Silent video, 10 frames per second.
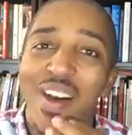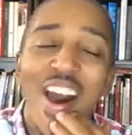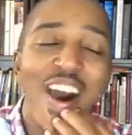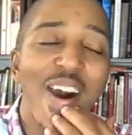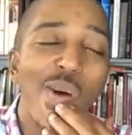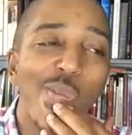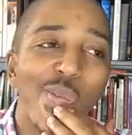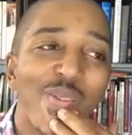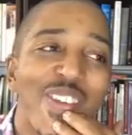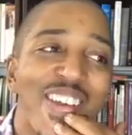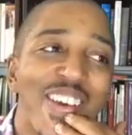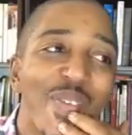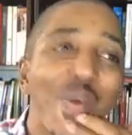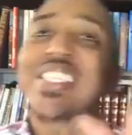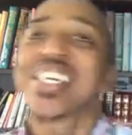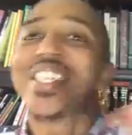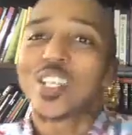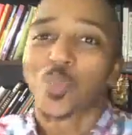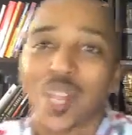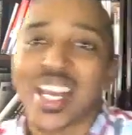Um, we see
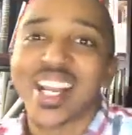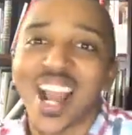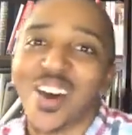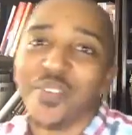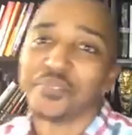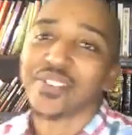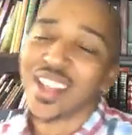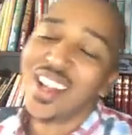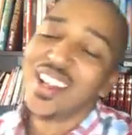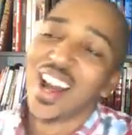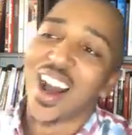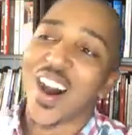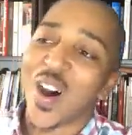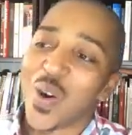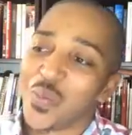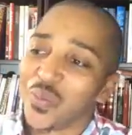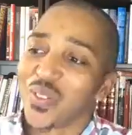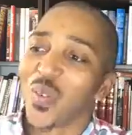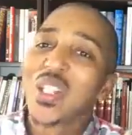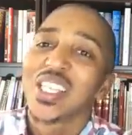this played out. Um,
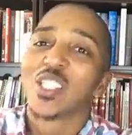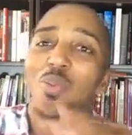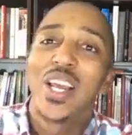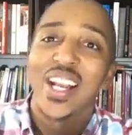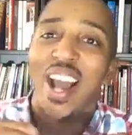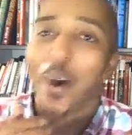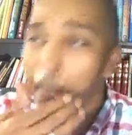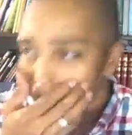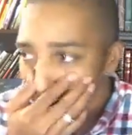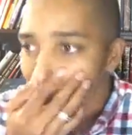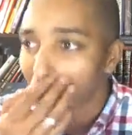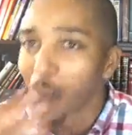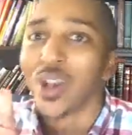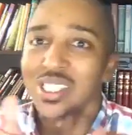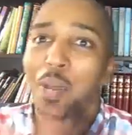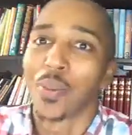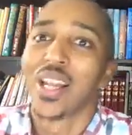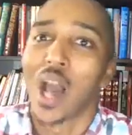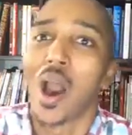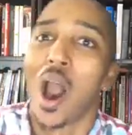we see this played out We'll see it played
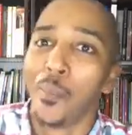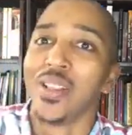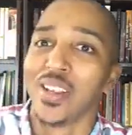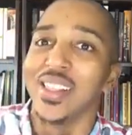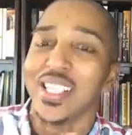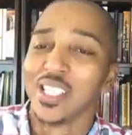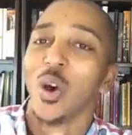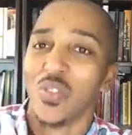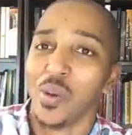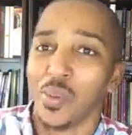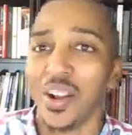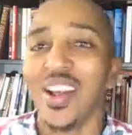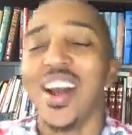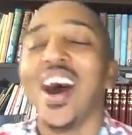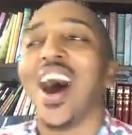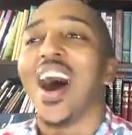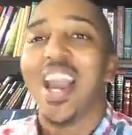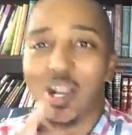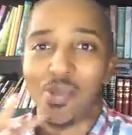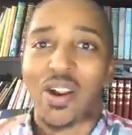out up until at least November uh,
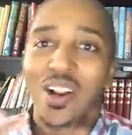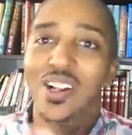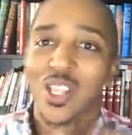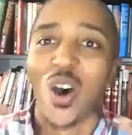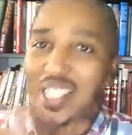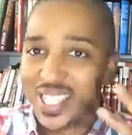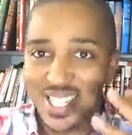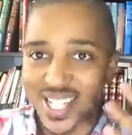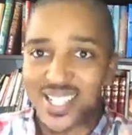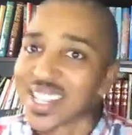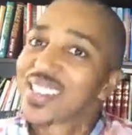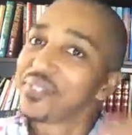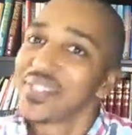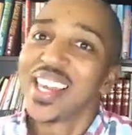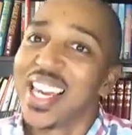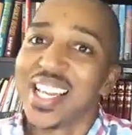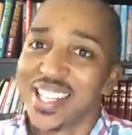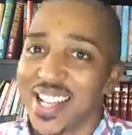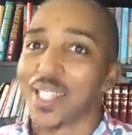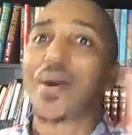in America. Narcissistic
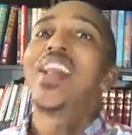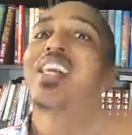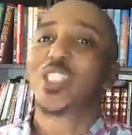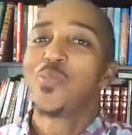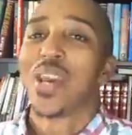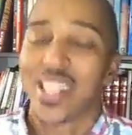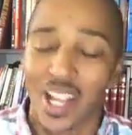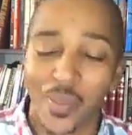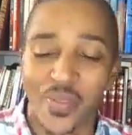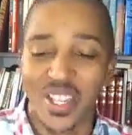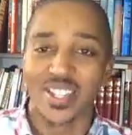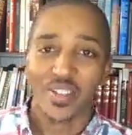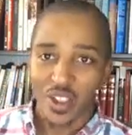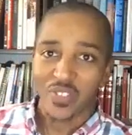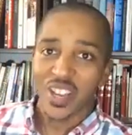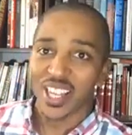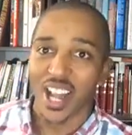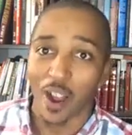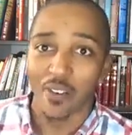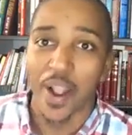hedonism. I'll let you make that up for yourself. You can figure that
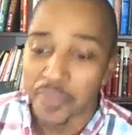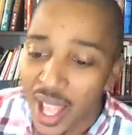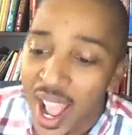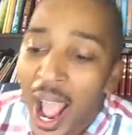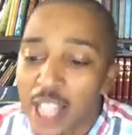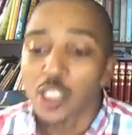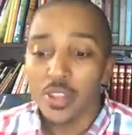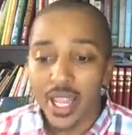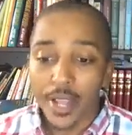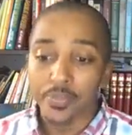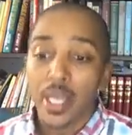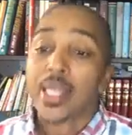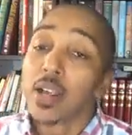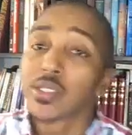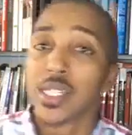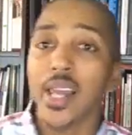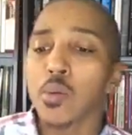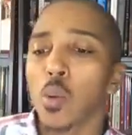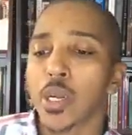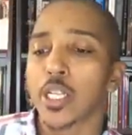out, right? And so then there's another
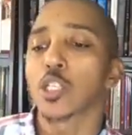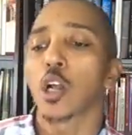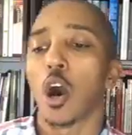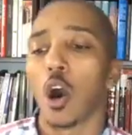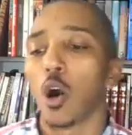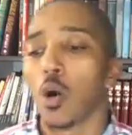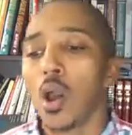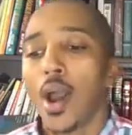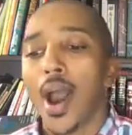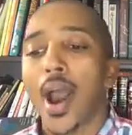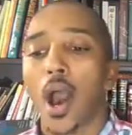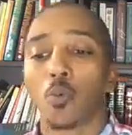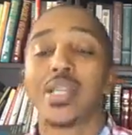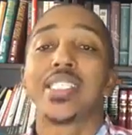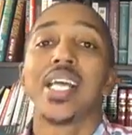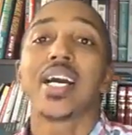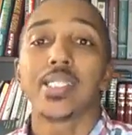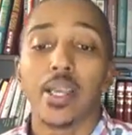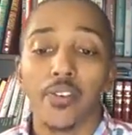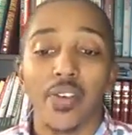one which is called uh,
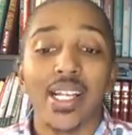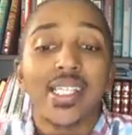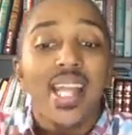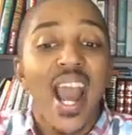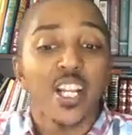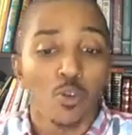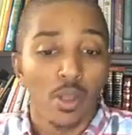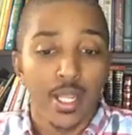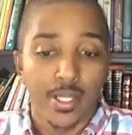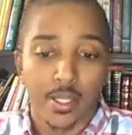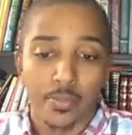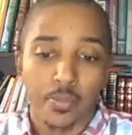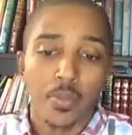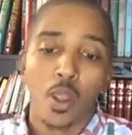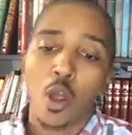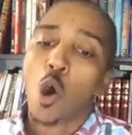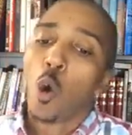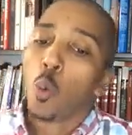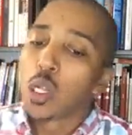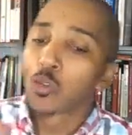reductive naturalism,
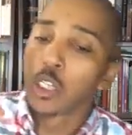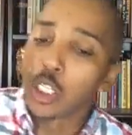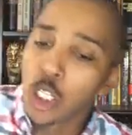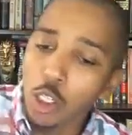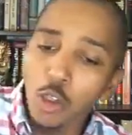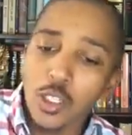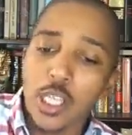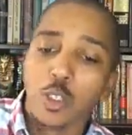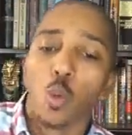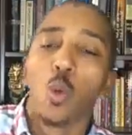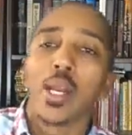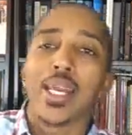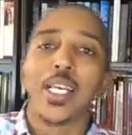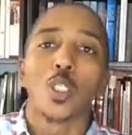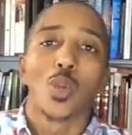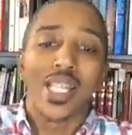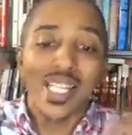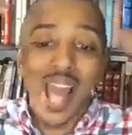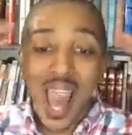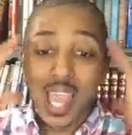which reduces what is
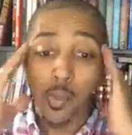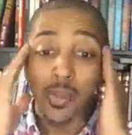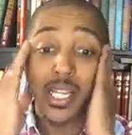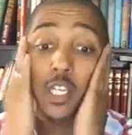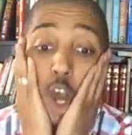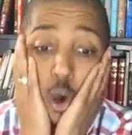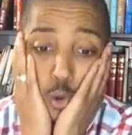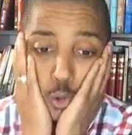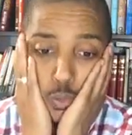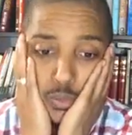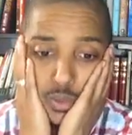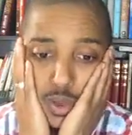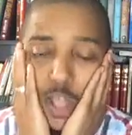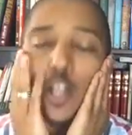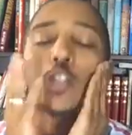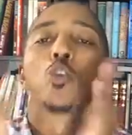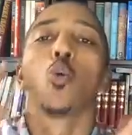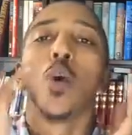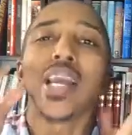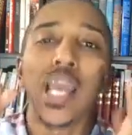reliably known to
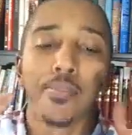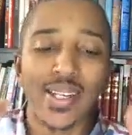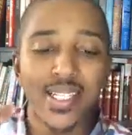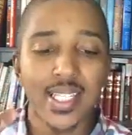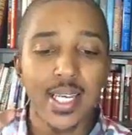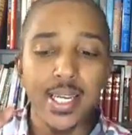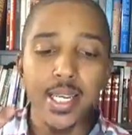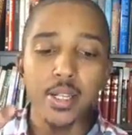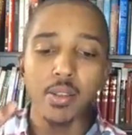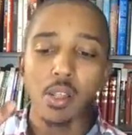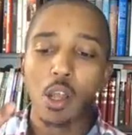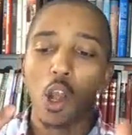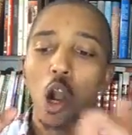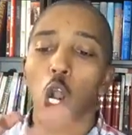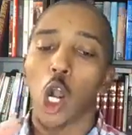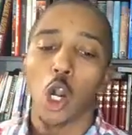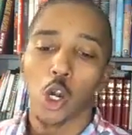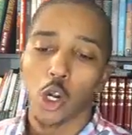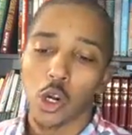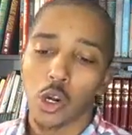what can be seen,
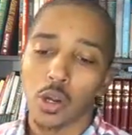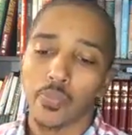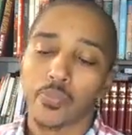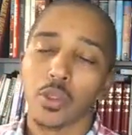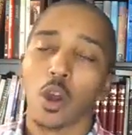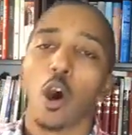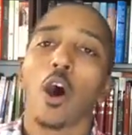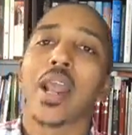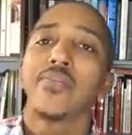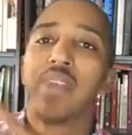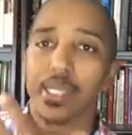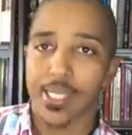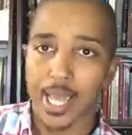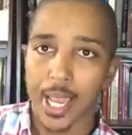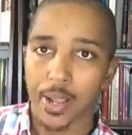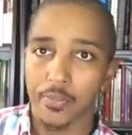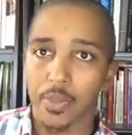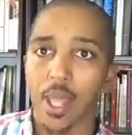heard, or investigated.